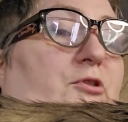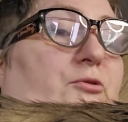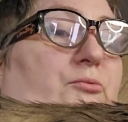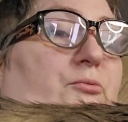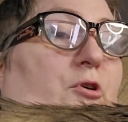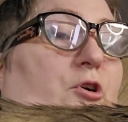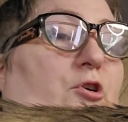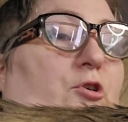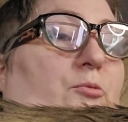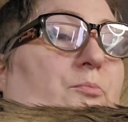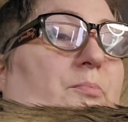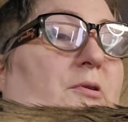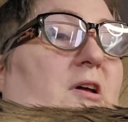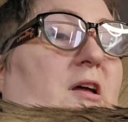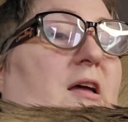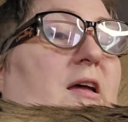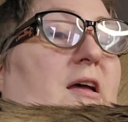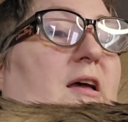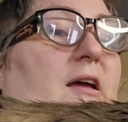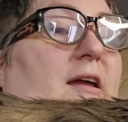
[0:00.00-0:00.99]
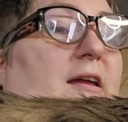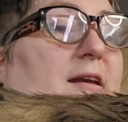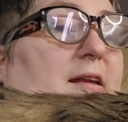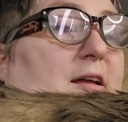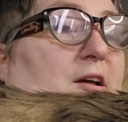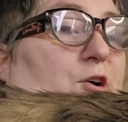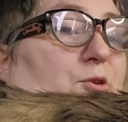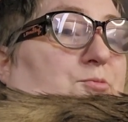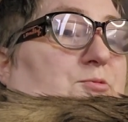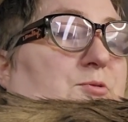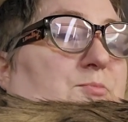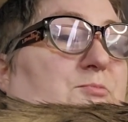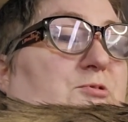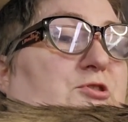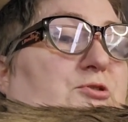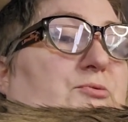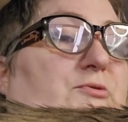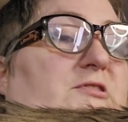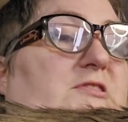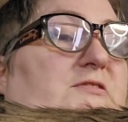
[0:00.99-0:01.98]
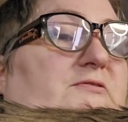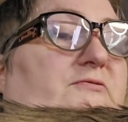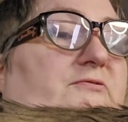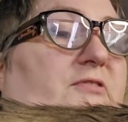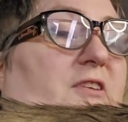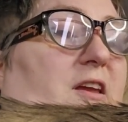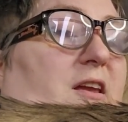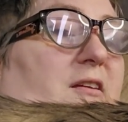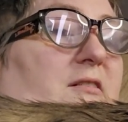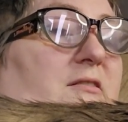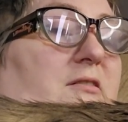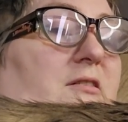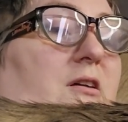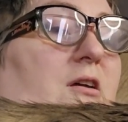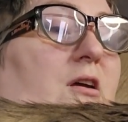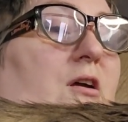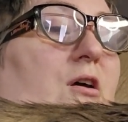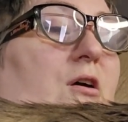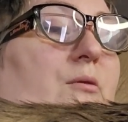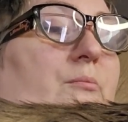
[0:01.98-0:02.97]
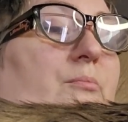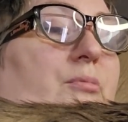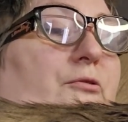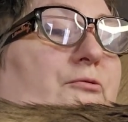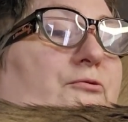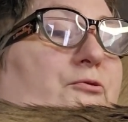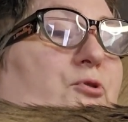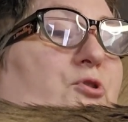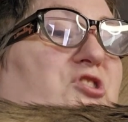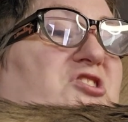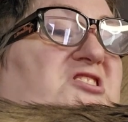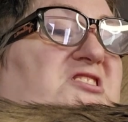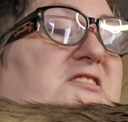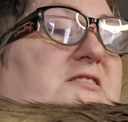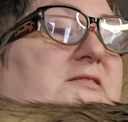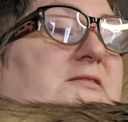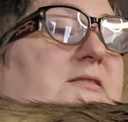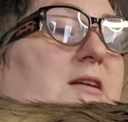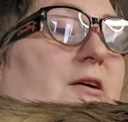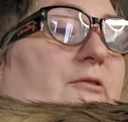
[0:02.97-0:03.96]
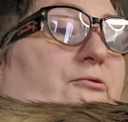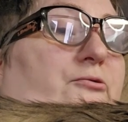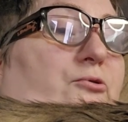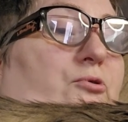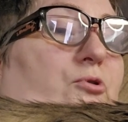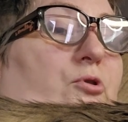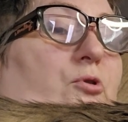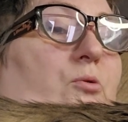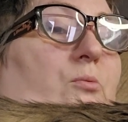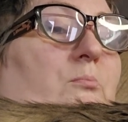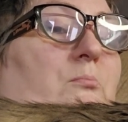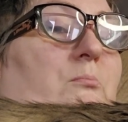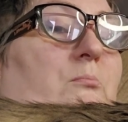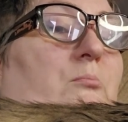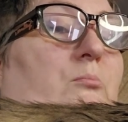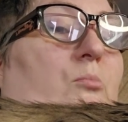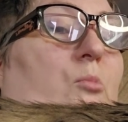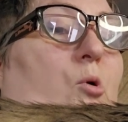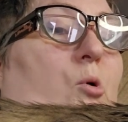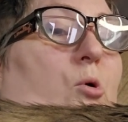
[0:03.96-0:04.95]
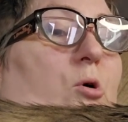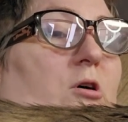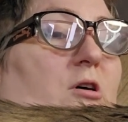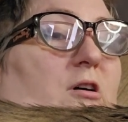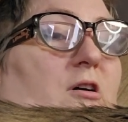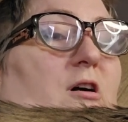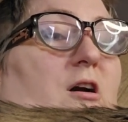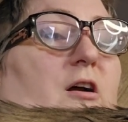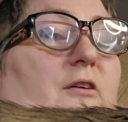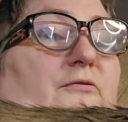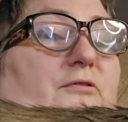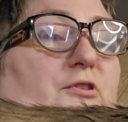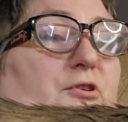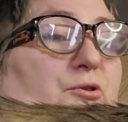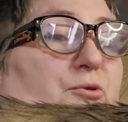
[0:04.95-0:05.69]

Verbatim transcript: the rope, and helped him to his feet before several more of the